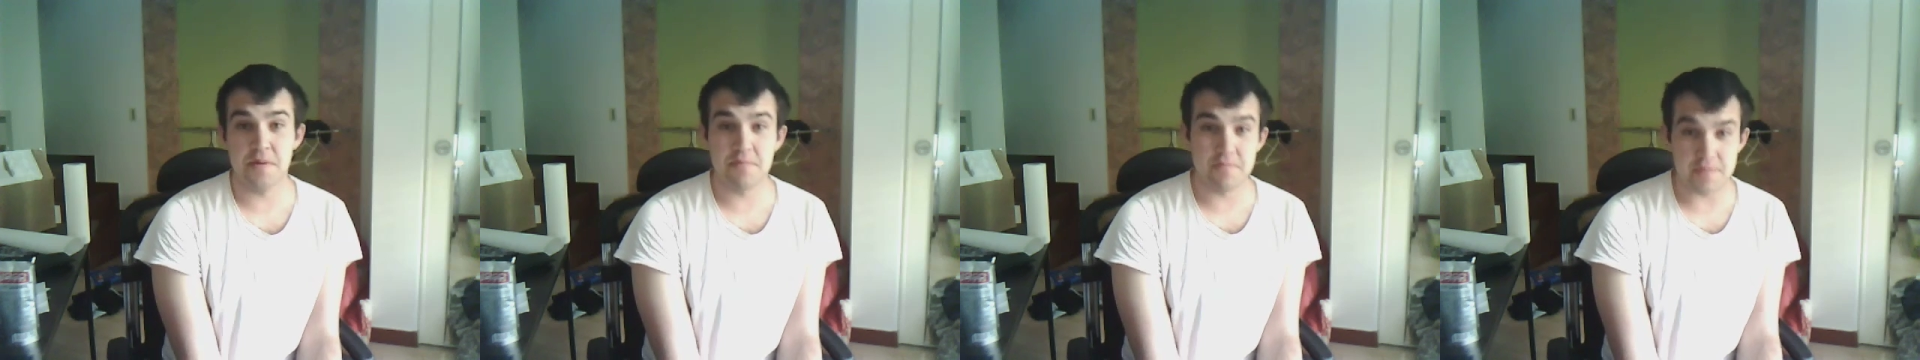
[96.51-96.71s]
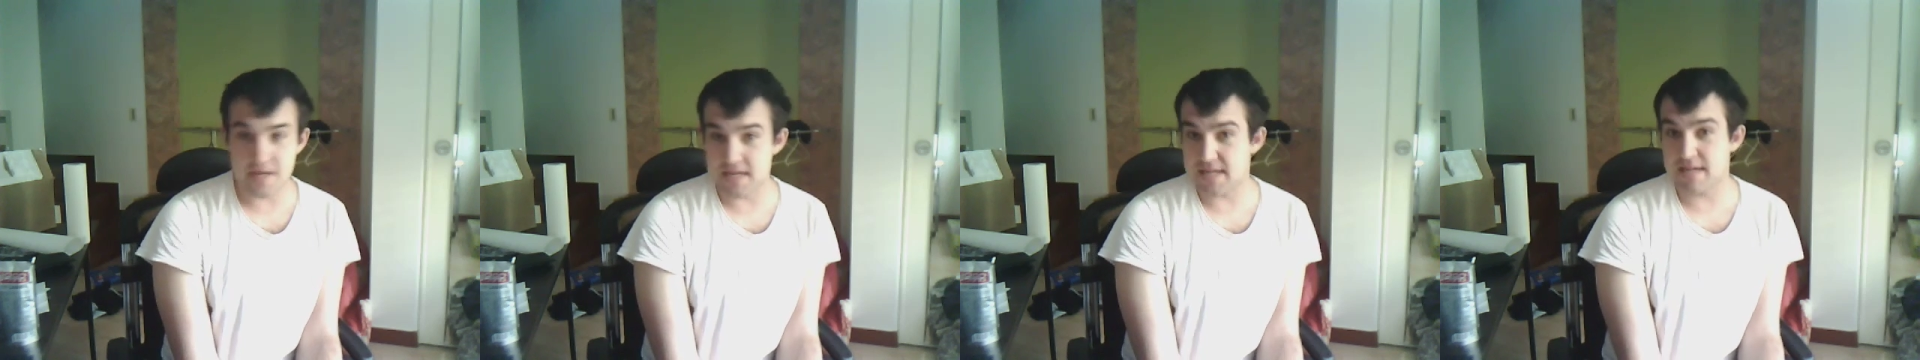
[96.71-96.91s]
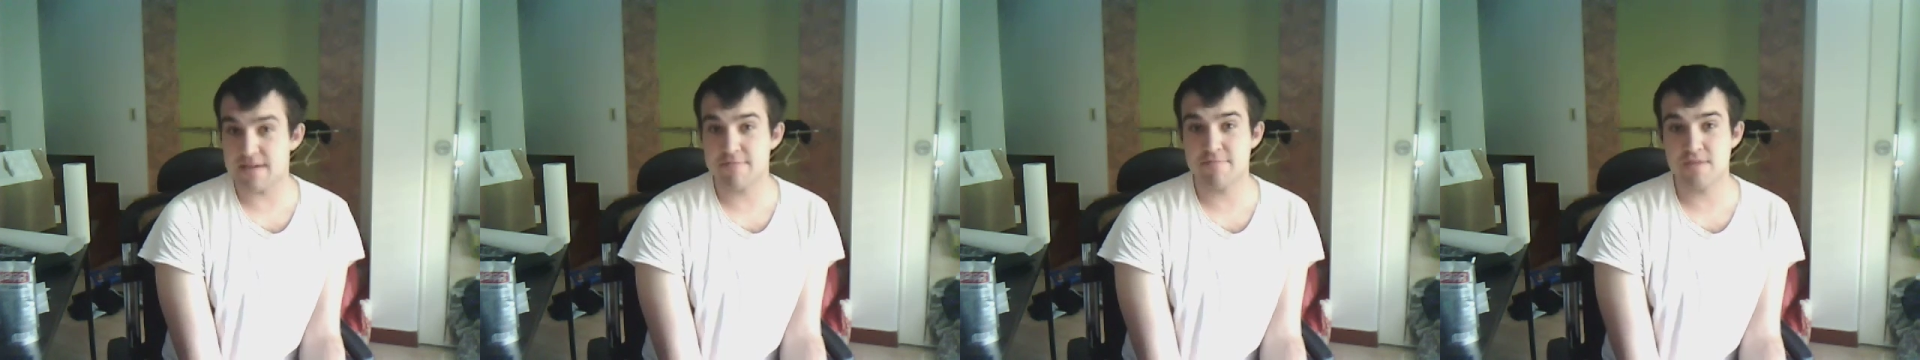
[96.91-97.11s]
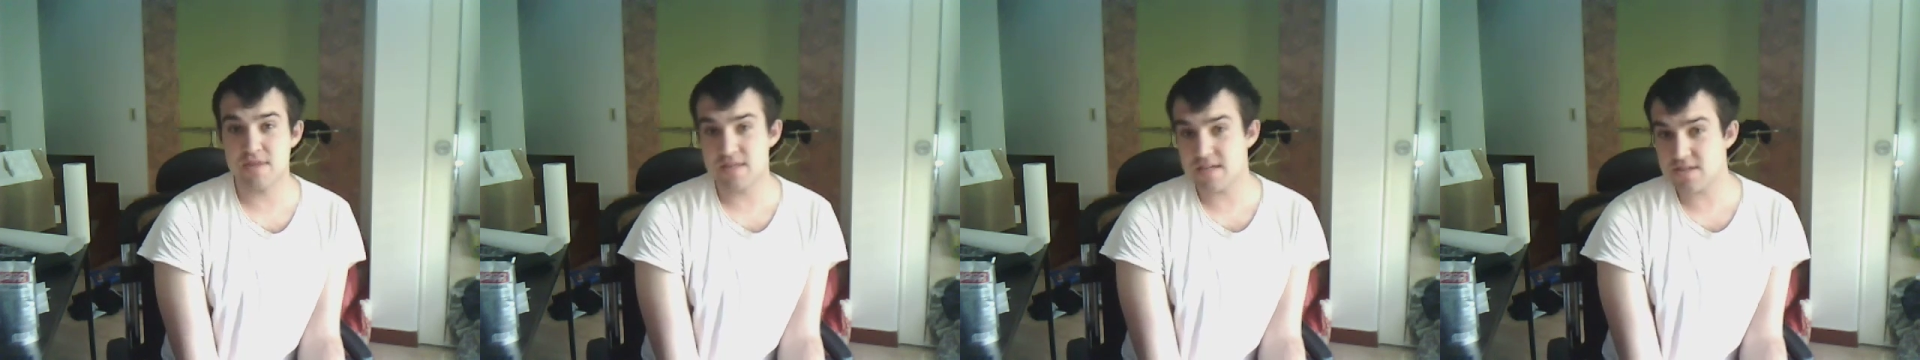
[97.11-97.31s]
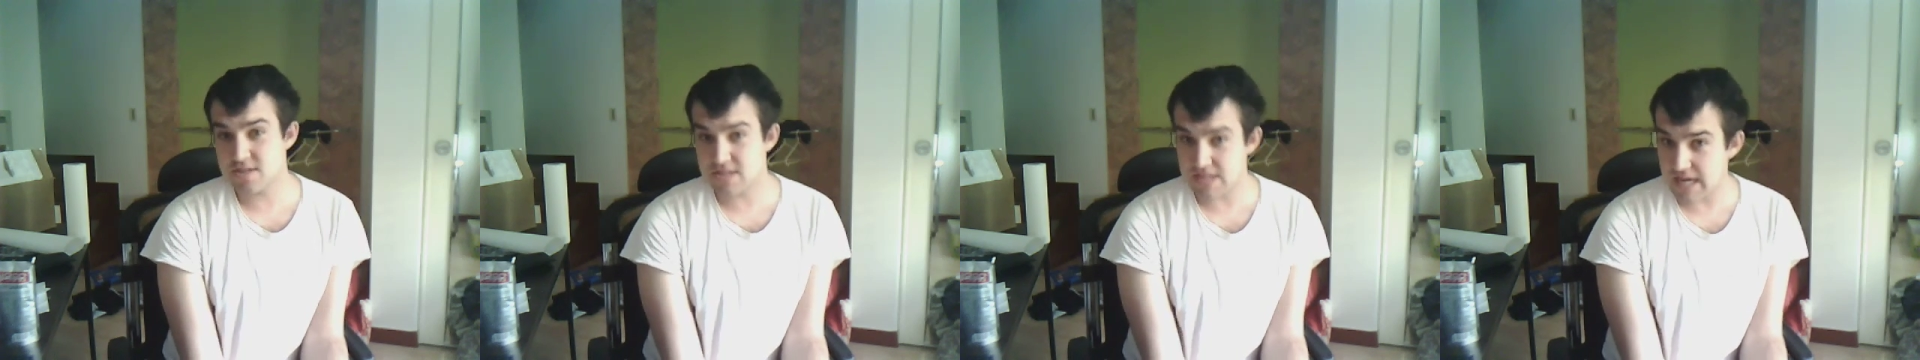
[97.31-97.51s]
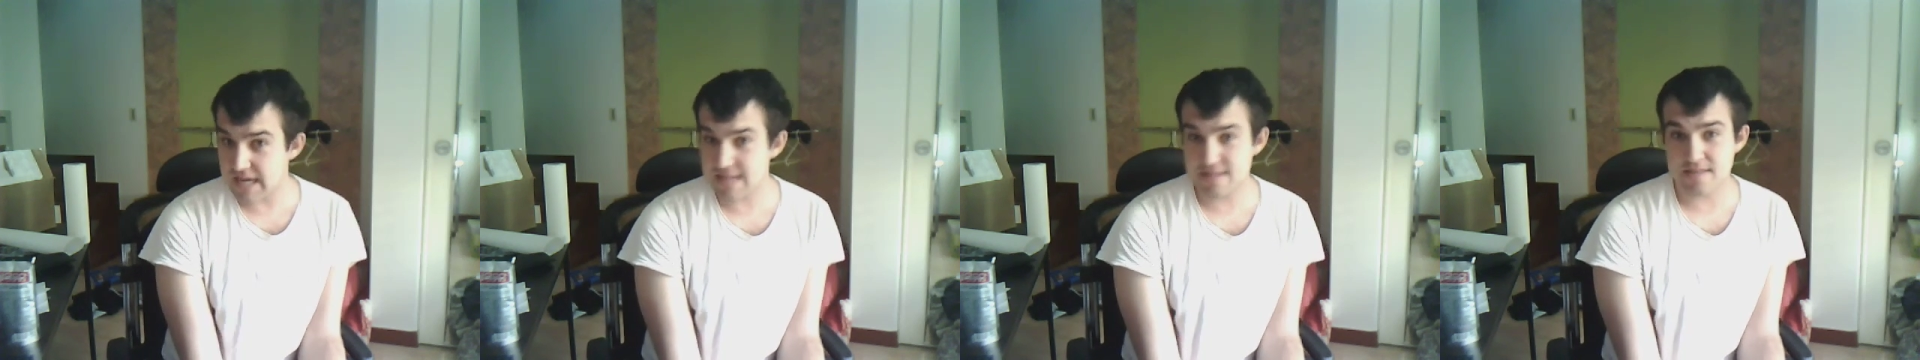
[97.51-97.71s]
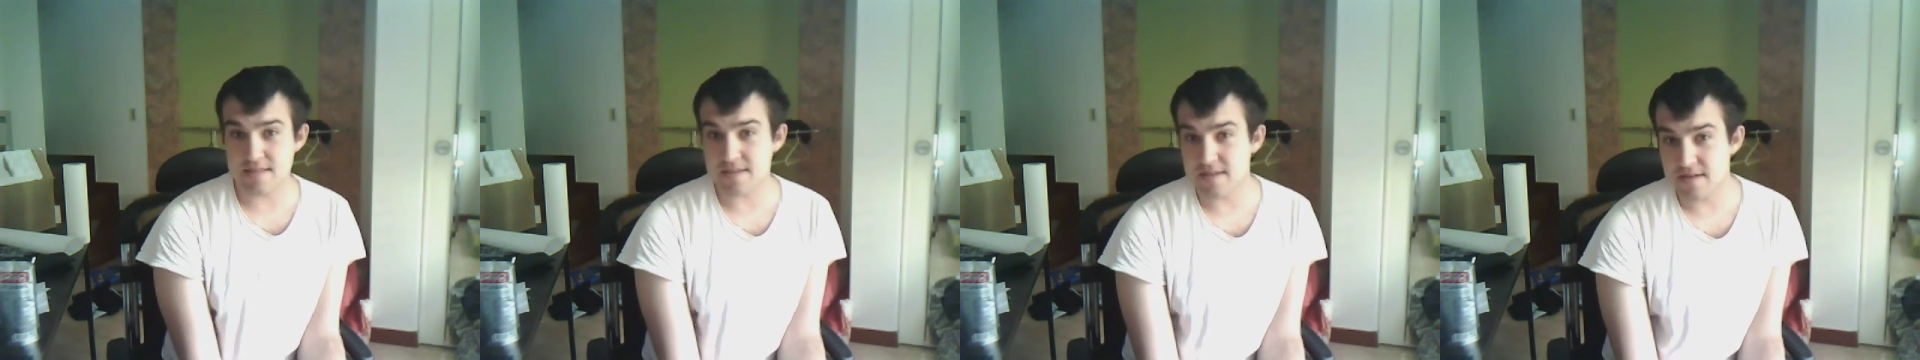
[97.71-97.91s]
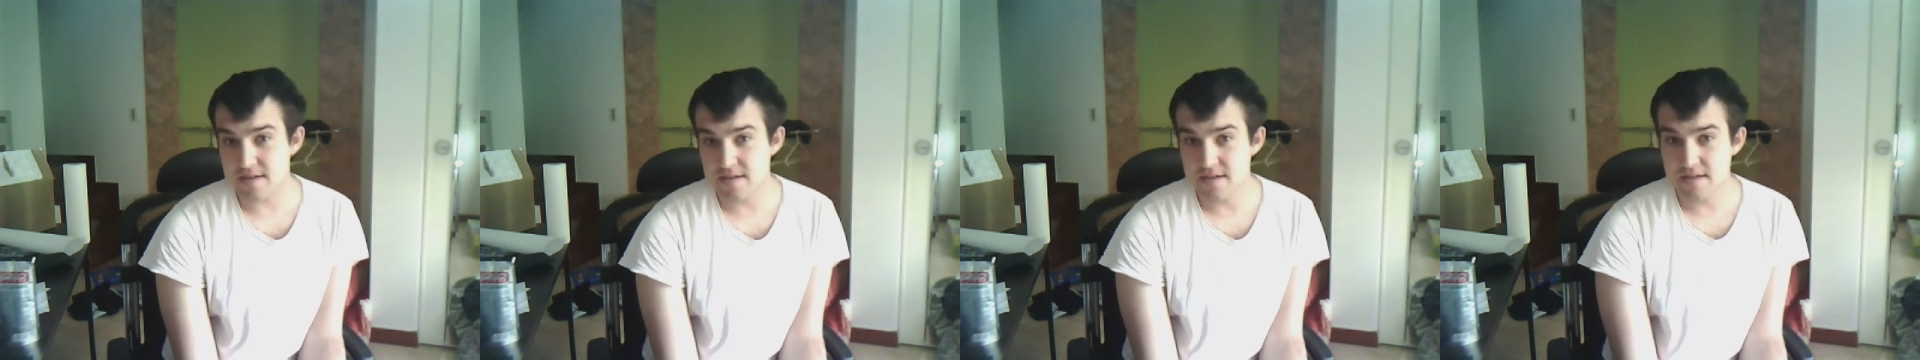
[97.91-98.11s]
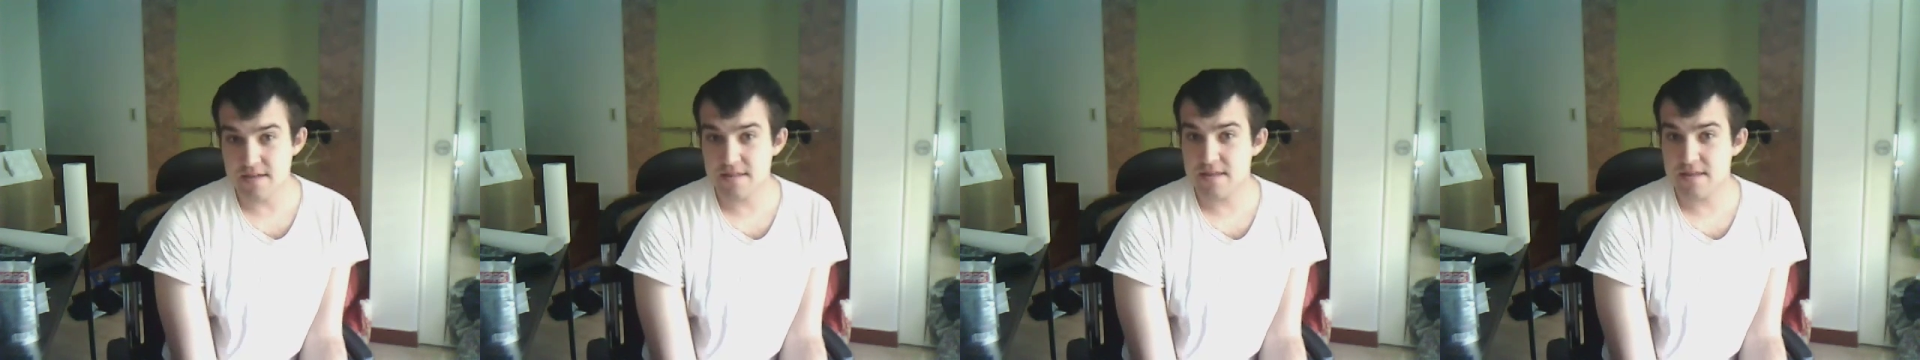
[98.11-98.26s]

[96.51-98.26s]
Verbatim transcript: meeting with the chancellor.